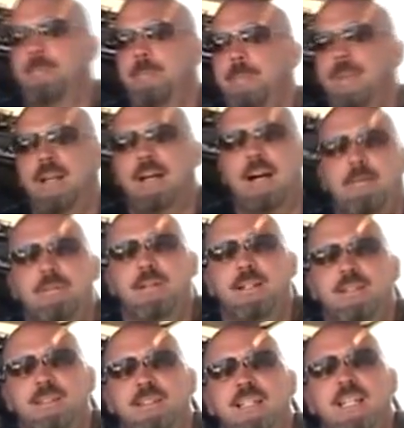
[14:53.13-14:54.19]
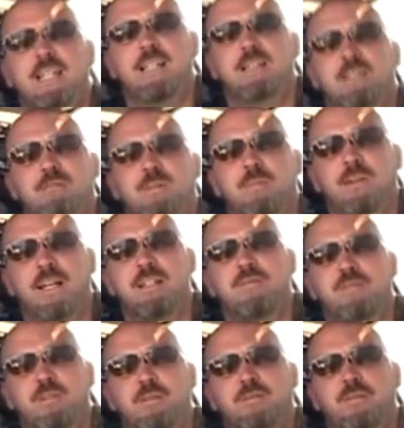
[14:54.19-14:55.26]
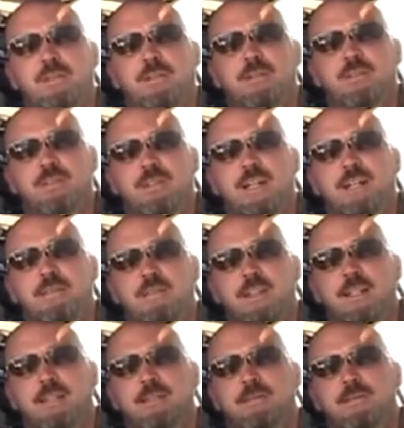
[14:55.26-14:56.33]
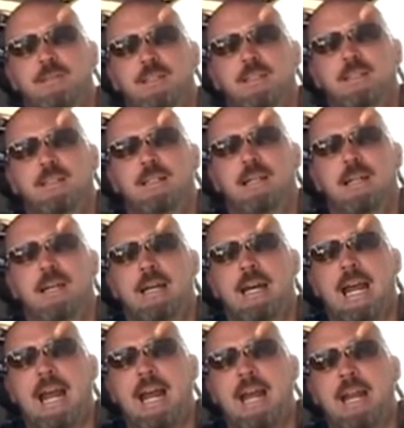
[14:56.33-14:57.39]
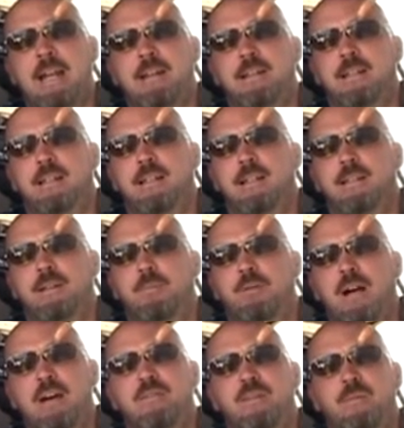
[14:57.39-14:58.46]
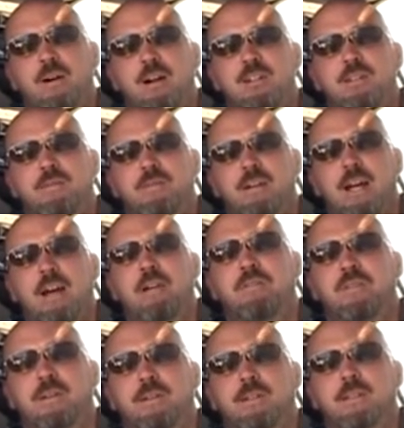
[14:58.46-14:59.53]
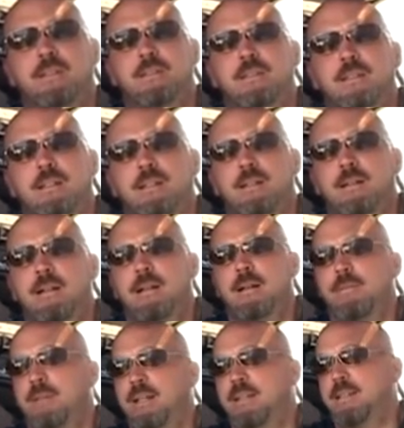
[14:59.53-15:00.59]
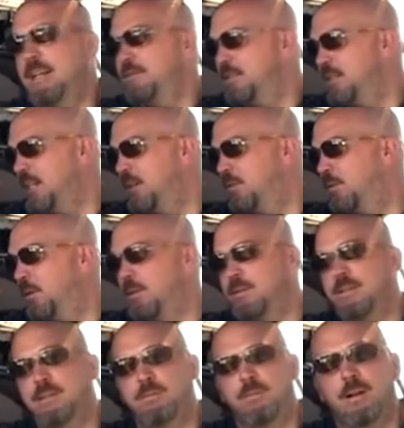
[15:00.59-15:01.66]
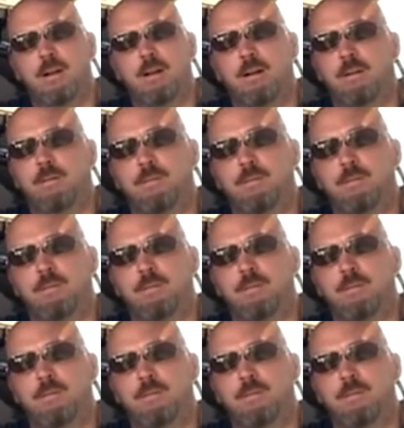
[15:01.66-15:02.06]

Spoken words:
the competence needed to replace fuel filters on any vehicle and the profit margin for air filters. Because I've seen quotes where